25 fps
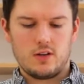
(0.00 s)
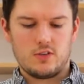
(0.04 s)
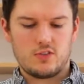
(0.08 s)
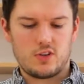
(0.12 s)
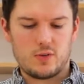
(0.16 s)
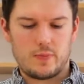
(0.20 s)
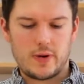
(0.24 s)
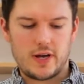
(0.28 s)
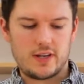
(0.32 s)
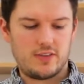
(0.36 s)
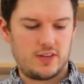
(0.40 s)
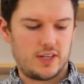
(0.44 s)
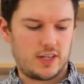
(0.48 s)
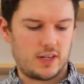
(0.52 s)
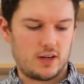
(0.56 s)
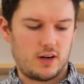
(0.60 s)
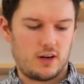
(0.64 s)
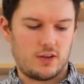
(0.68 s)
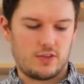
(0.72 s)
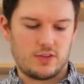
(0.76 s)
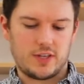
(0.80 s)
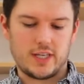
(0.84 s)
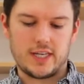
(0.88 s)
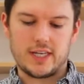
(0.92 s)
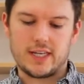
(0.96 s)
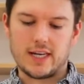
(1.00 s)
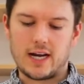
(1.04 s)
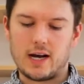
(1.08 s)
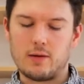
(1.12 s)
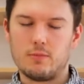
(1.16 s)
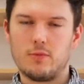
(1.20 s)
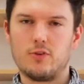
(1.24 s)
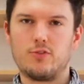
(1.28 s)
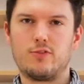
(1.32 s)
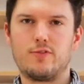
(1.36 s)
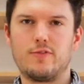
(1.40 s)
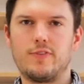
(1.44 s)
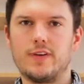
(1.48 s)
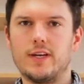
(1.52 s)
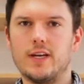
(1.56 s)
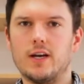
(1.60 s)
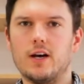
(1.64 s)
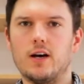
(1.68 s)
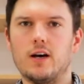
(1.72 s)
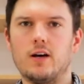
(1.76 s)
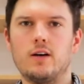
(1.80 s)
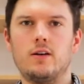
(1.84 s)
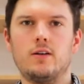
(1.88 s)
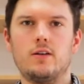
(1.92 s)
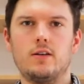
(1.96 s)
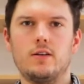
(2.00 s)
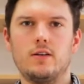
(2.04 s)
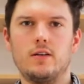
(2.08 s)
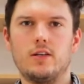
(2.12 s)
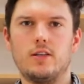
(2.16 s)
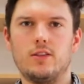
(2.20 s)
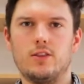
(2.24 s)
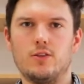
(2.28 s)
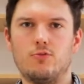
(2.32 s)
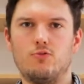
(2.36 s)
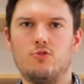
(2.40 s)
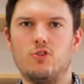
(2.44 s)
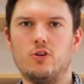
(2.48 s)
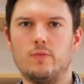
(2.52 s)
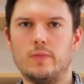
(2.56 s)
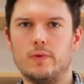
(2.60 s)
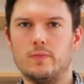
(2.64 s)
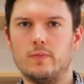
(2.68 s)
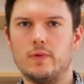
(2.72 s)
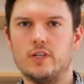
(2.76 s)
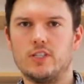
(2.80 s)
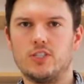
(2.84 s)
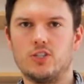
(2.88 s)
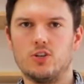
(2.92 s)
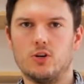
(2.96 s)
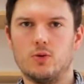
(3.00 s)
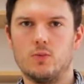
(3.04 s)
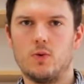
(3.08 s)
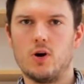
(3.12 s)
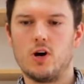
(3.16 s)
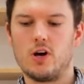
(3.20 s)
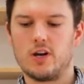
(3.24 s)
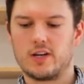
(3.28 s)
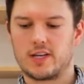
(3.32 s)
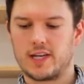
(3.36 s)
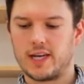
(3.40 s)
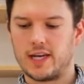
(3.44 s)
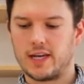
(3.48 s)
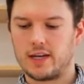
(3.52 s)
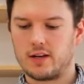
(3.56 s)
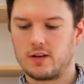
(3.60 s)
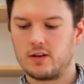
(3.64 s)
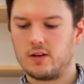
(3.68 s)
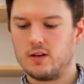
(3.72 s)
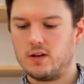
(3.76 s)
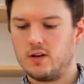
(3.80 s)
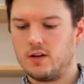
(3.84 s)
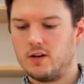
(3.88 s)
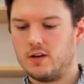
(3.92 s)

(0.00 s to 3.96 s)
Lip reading: Depending on the atmosphere in the room in which you're working,